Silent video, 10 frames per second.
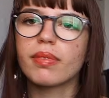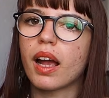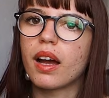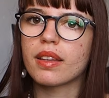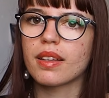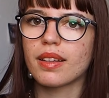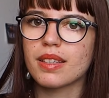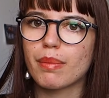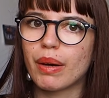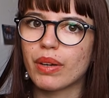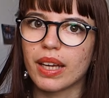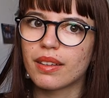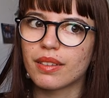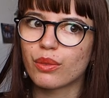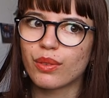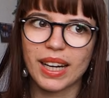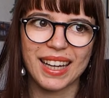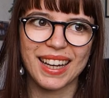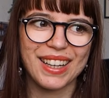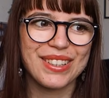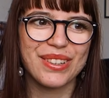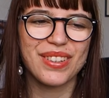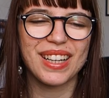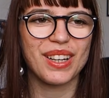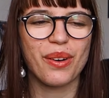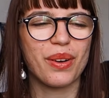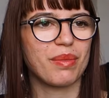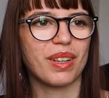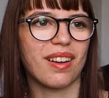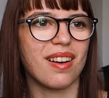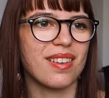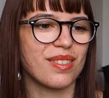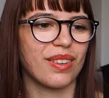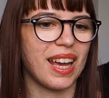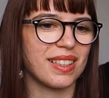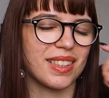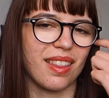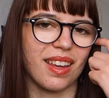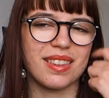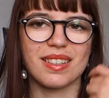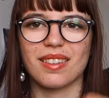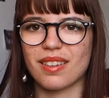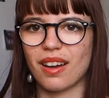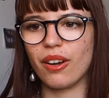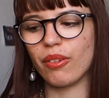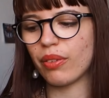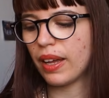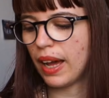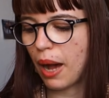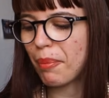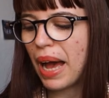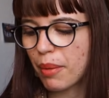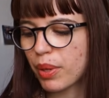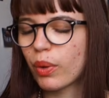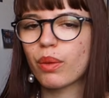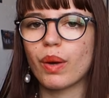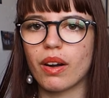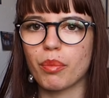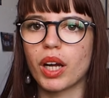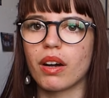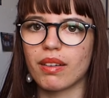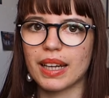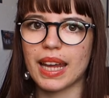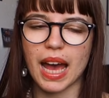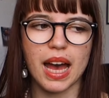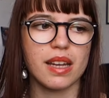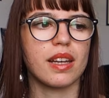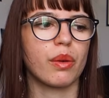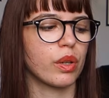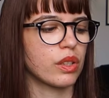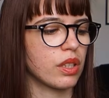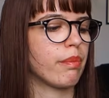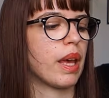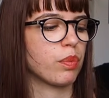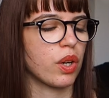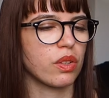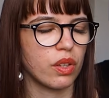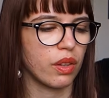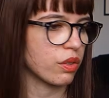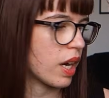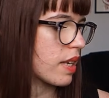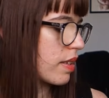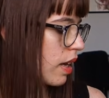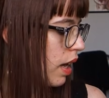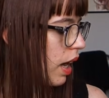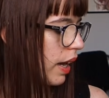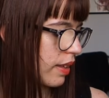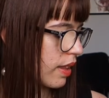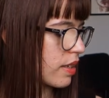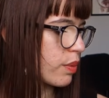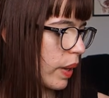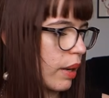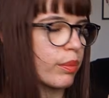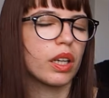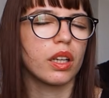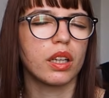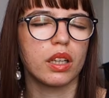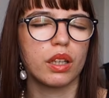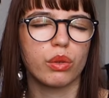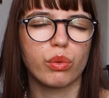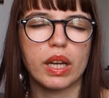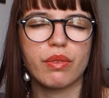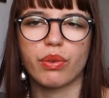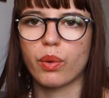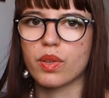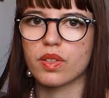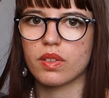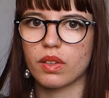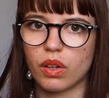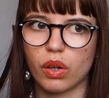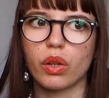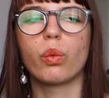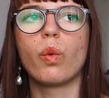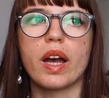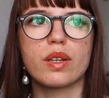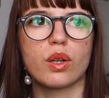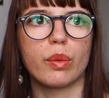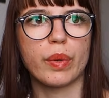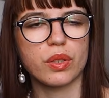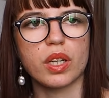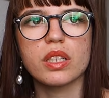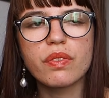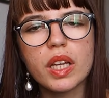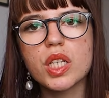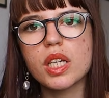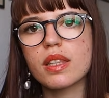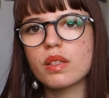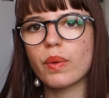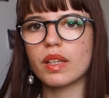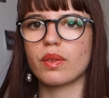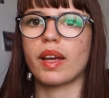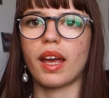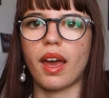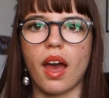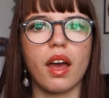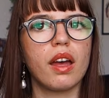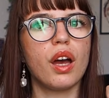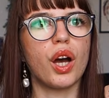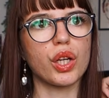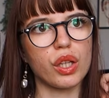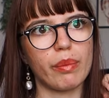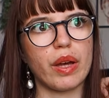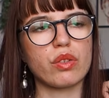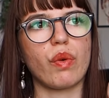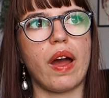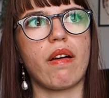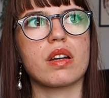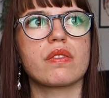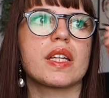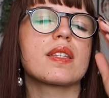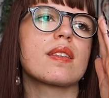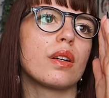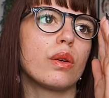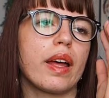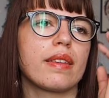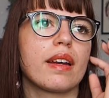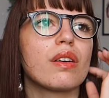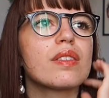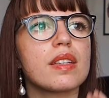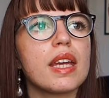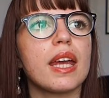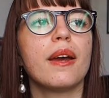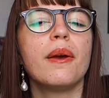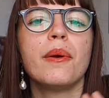I think that's about it really. I don't really know what I'm gonna cast on next. I think this is kind of, I'm happy with where I'm currently at. I want to make progress on the dress. I think this week I'm gonna really focus on the white top and try to finish it this week so I can get a good amount of wear out of it still, and then I'll see.